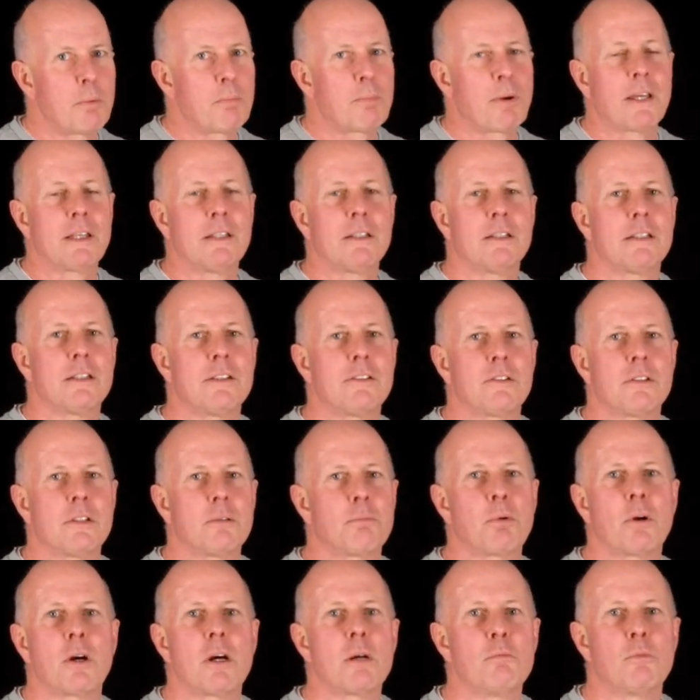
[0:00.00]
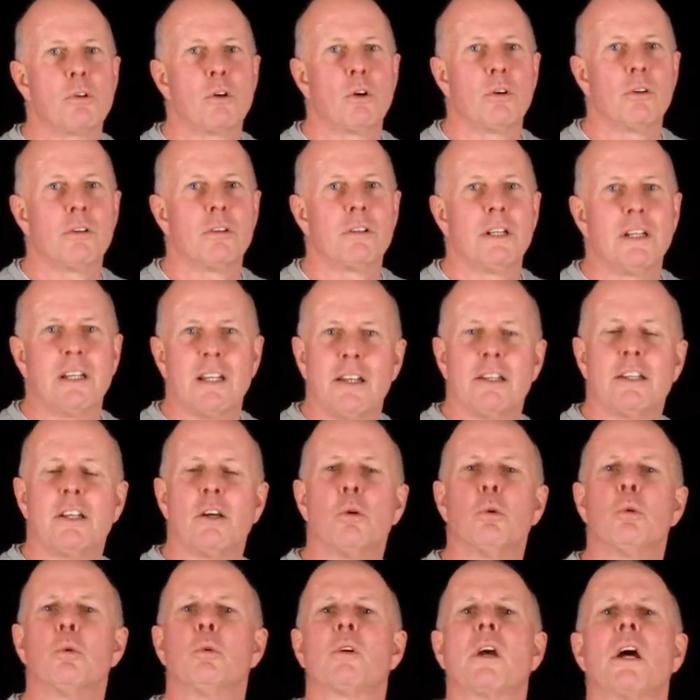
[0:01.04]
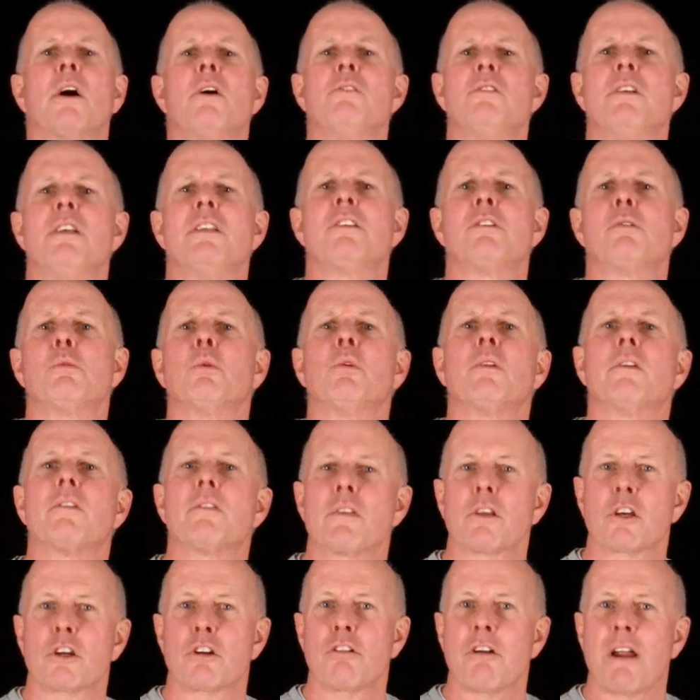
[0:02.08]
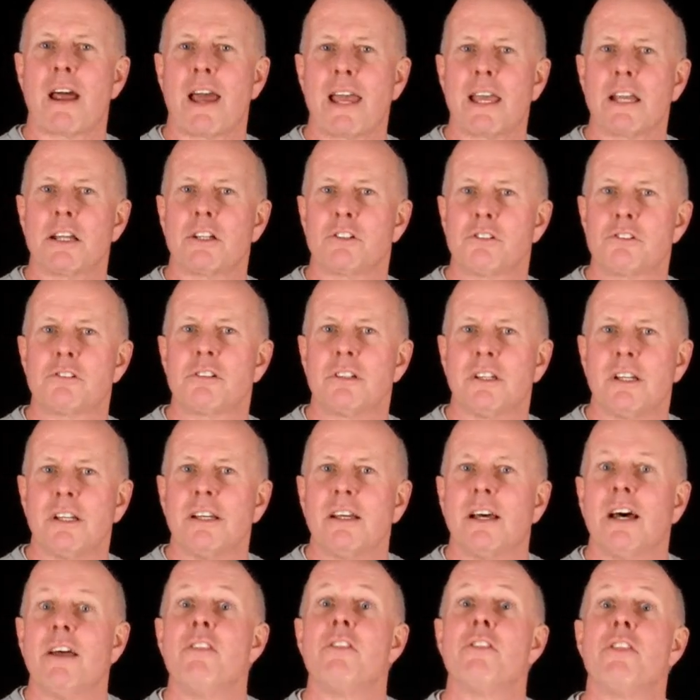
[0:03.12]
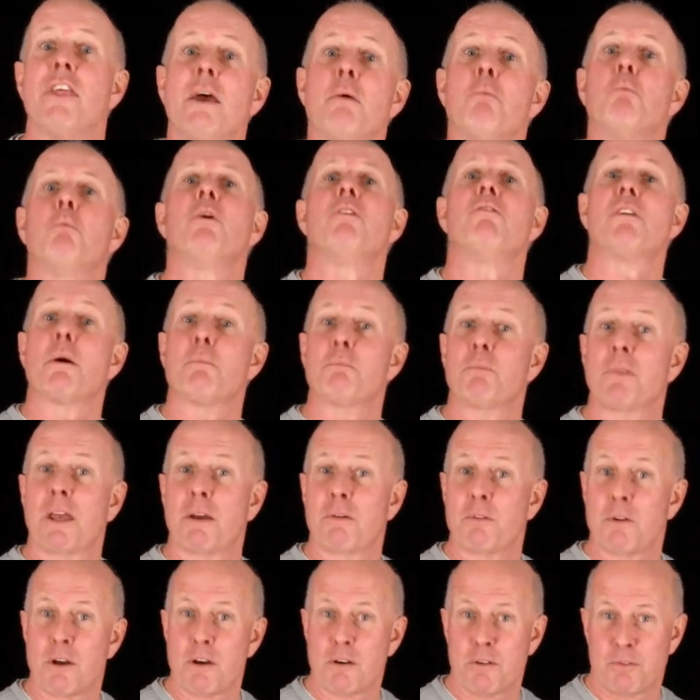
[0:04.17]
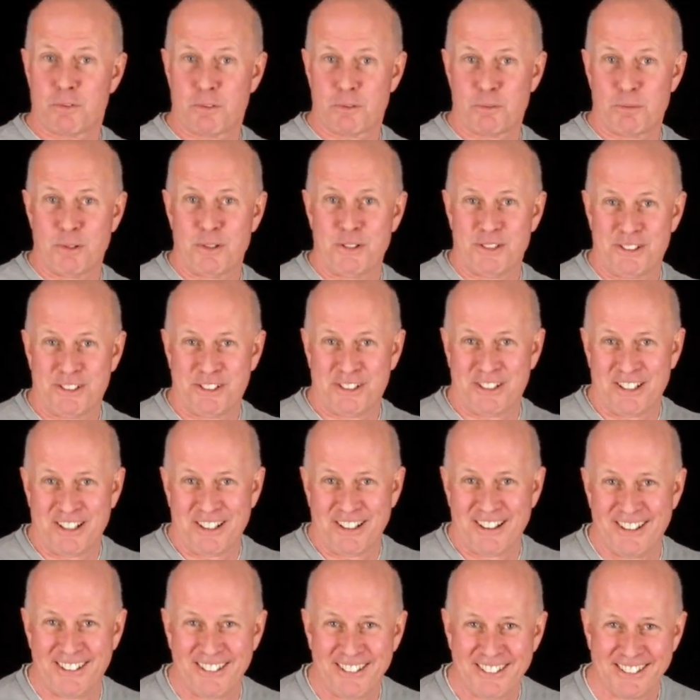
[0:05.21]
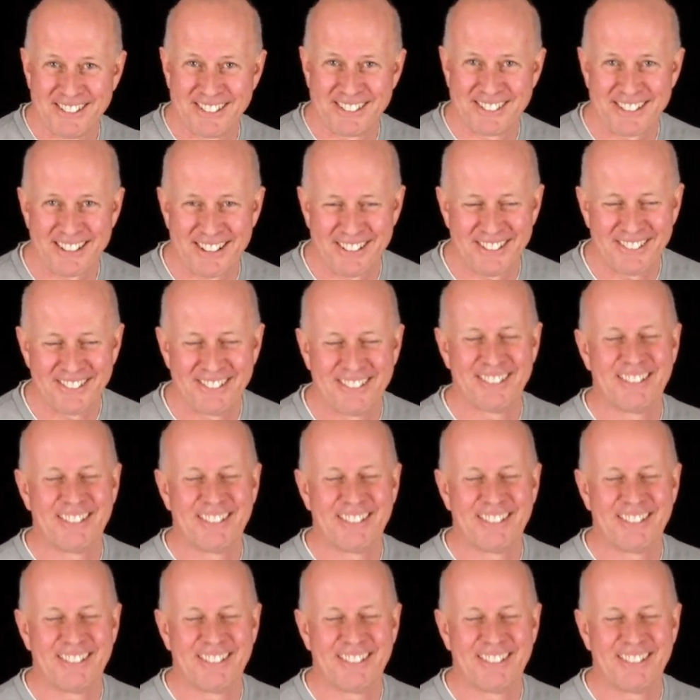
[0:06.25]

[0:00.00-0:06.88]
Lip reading: paint the primer on, and it all goes into all of the cracks, and then we rub down afterwards. So